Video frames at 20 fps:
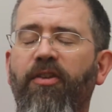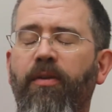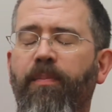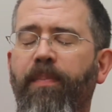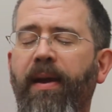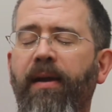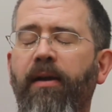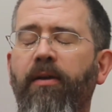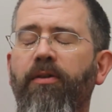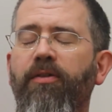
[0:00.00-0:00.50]
is
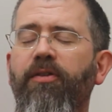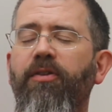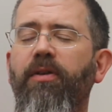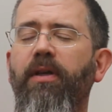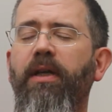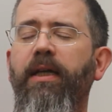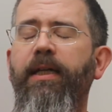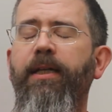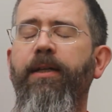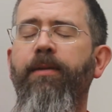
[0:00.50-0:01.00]

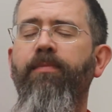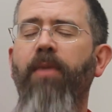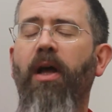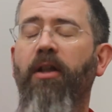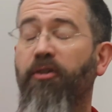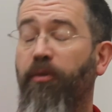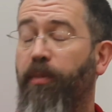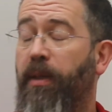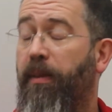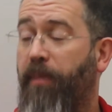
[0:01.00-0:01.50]

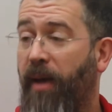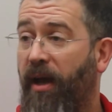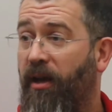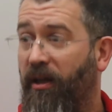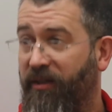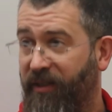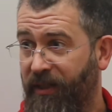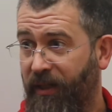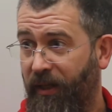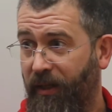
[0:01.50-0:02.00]
ultimately about
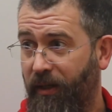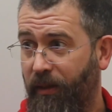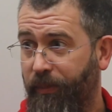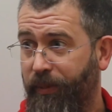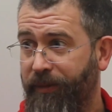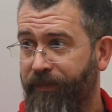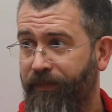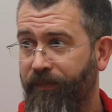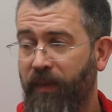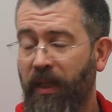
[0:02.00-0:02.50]
cutting
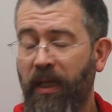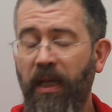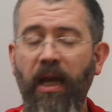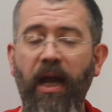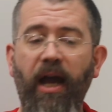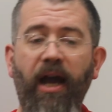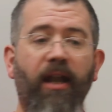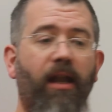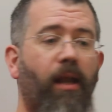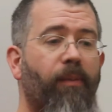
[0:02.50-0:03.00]
carbon,
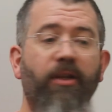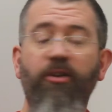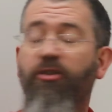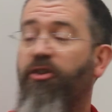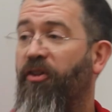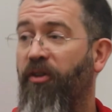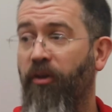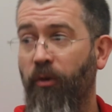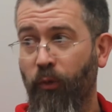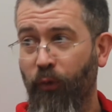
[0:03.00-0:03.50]
and I'm
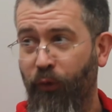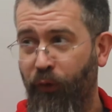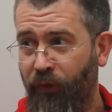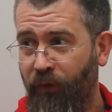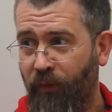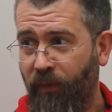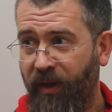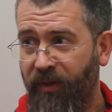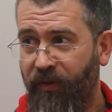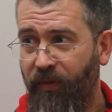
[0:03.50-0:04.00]
interested in all
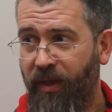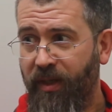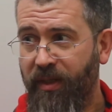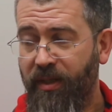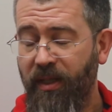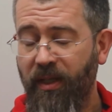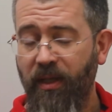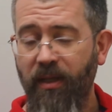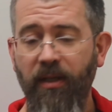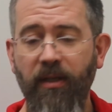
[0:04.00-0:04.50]
sorts of ways of
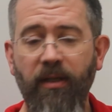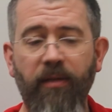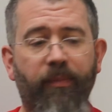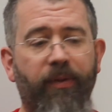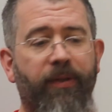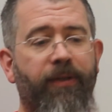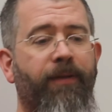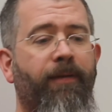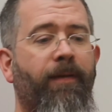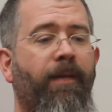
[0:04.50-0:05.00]
cutting
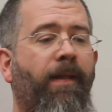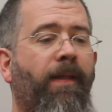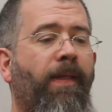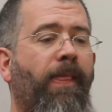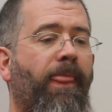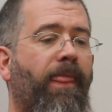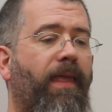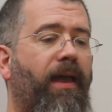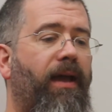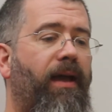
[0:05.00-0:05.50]
carbon.
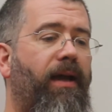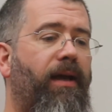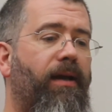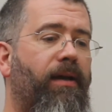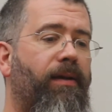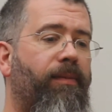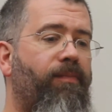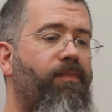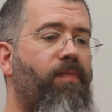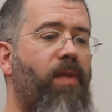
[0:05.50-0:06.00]

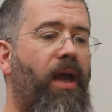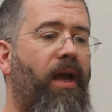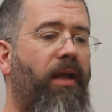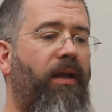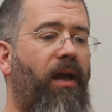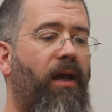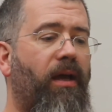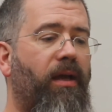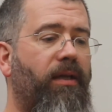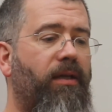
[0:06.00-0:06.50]

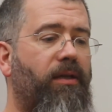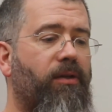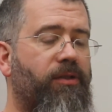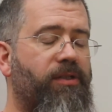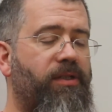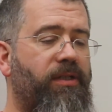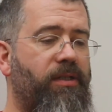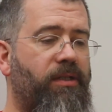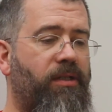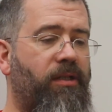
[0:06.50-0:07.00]
And I
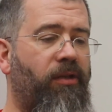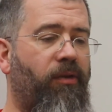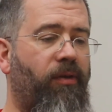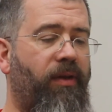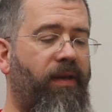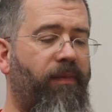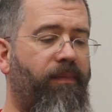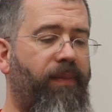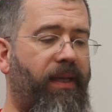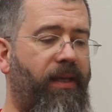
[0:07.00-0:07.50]
got into
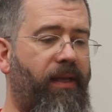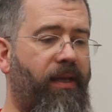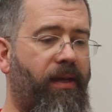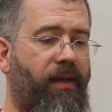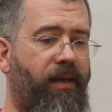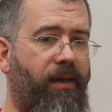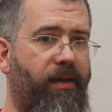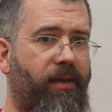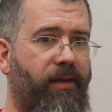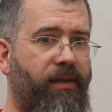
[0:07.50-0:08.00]
it
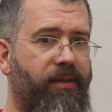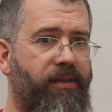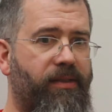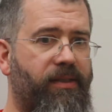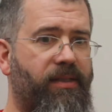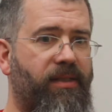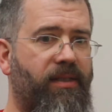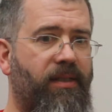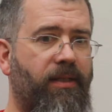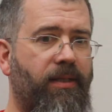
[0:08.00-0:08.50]

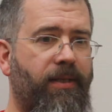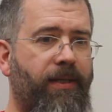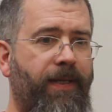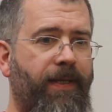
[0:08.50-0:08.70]
because,